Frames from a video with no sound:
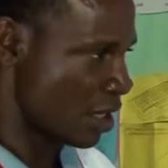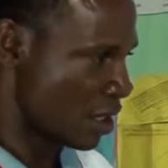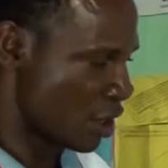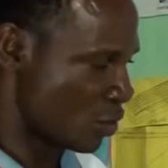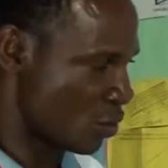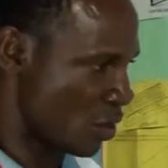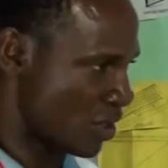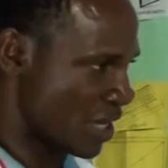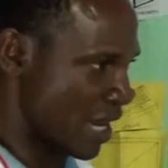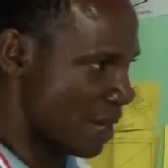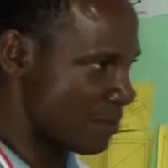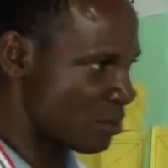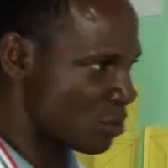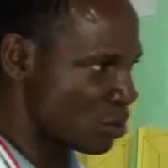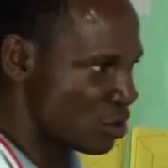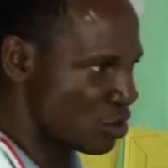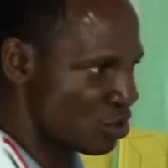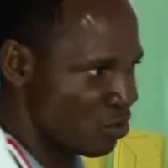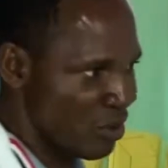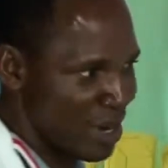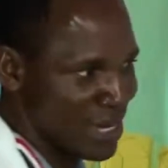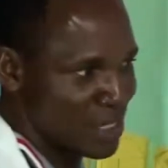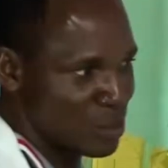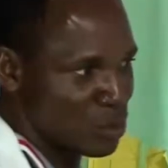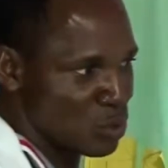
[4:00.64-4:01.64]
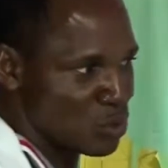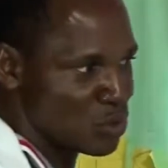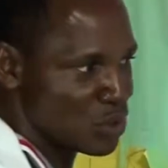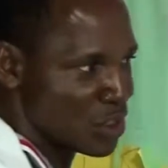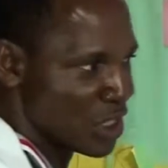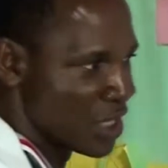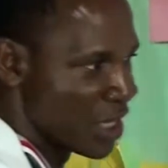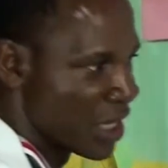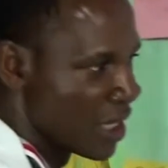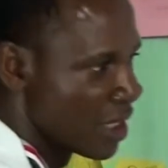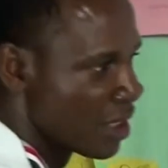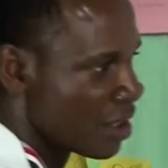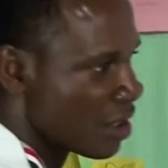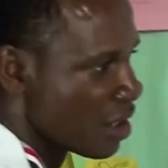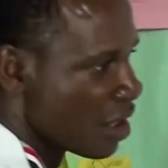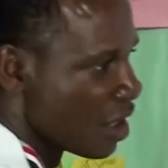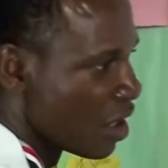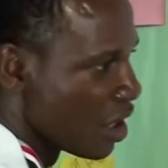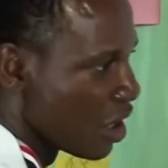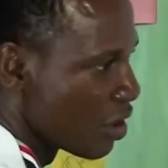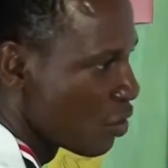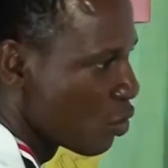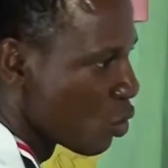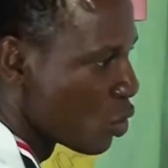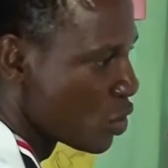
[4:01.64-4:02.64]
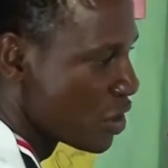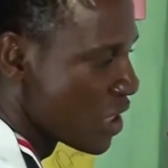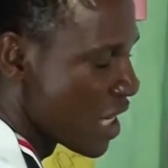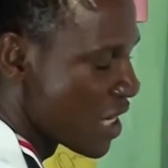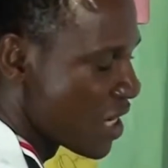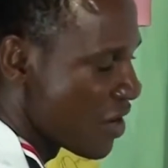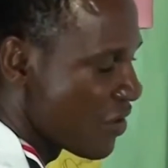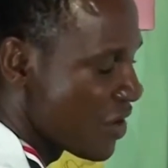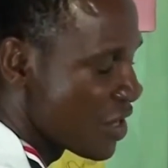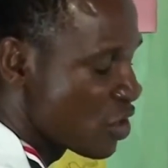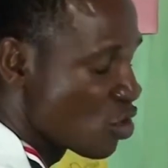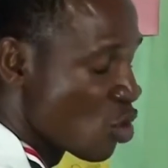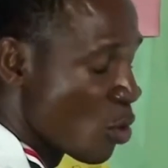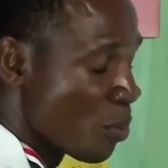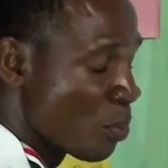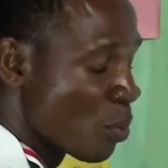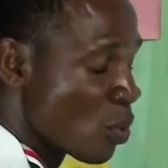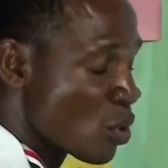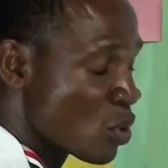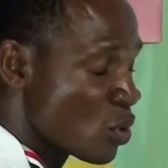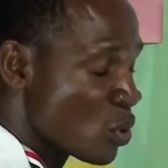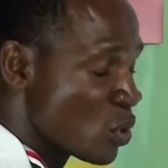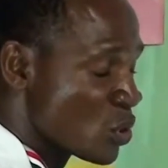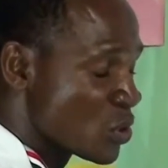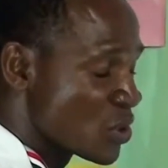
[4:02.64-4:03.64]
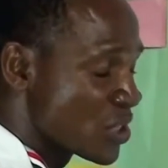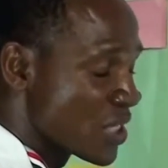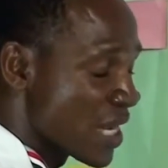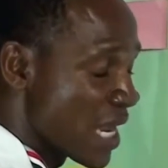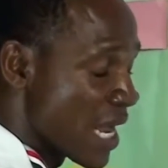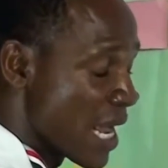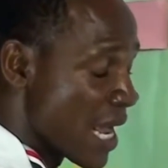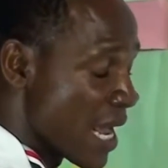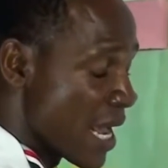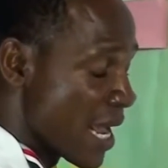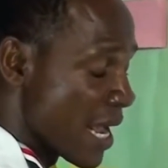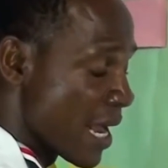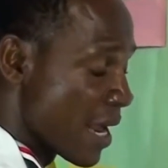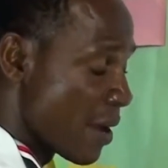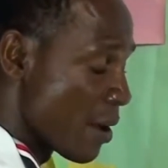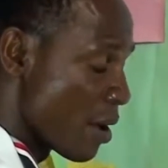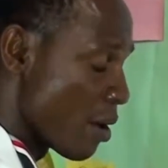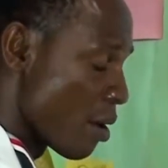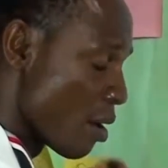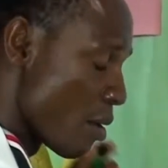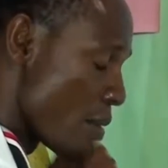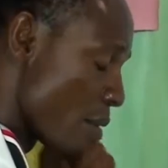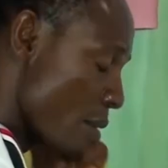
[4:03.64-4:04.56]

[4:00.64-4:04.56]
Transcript: This is what I'm trying to say. To produce a